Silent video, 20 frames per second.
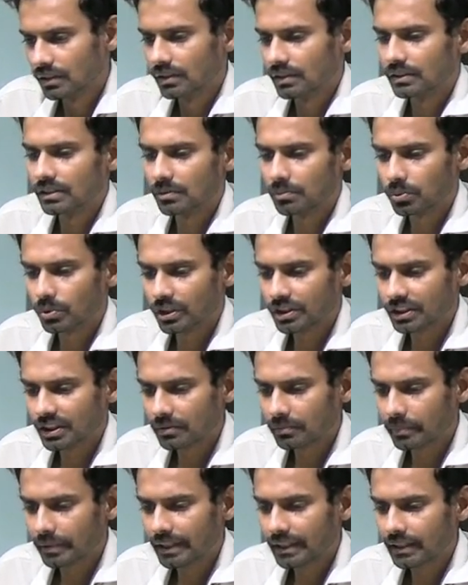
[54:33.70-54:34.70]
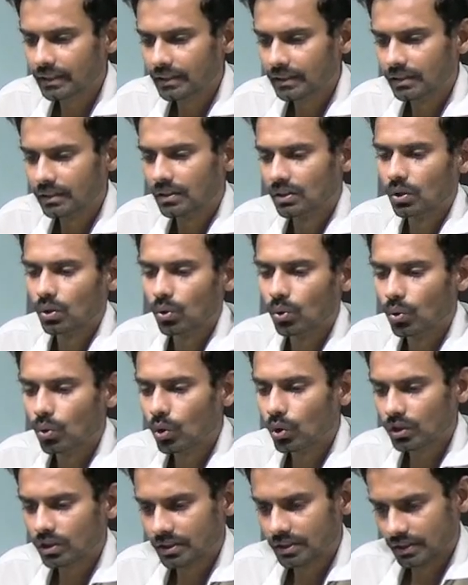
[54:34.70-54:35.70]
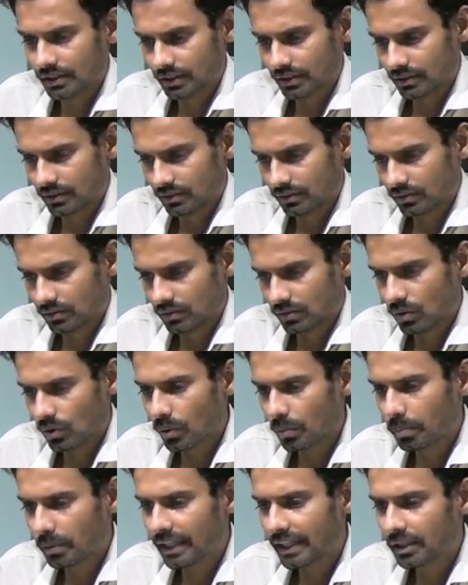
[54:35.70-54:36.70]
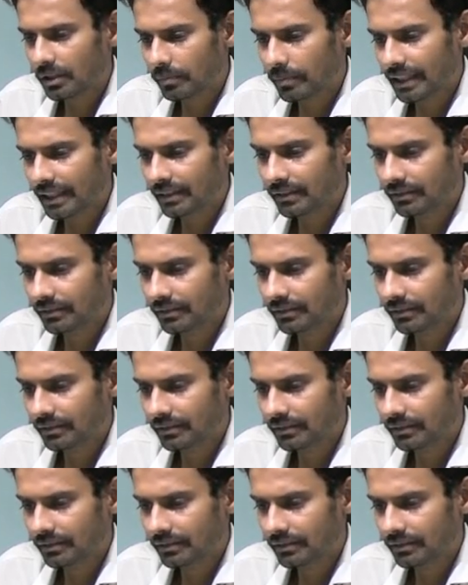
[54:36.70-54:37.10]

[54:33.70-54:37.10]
Sub question B, votes obtained by